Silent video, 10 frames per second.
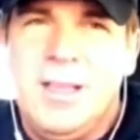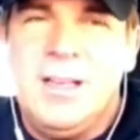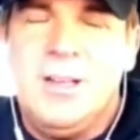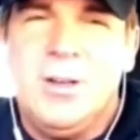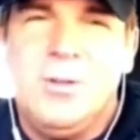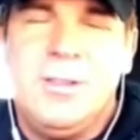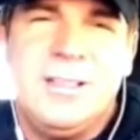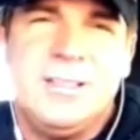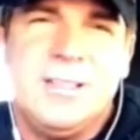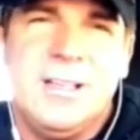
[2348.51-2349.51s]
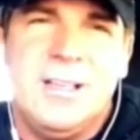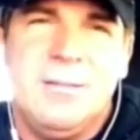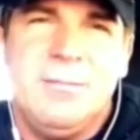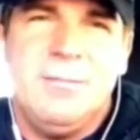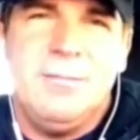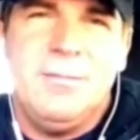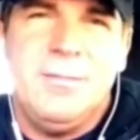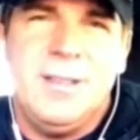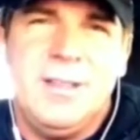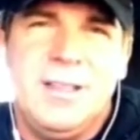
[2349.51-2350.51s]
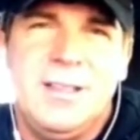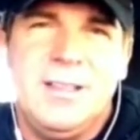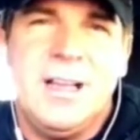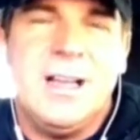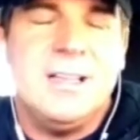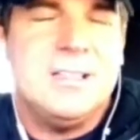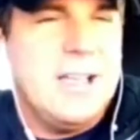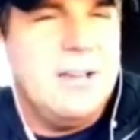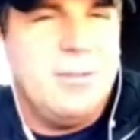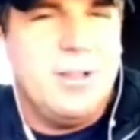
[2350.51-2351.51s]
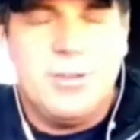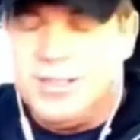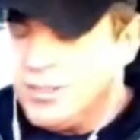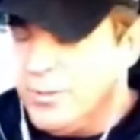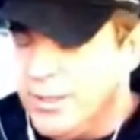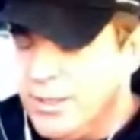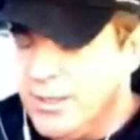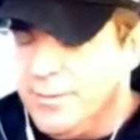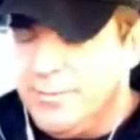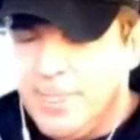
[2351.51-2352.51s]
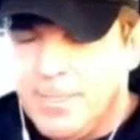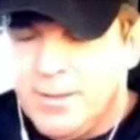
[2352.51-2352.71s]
And I know that the guys have other things going on.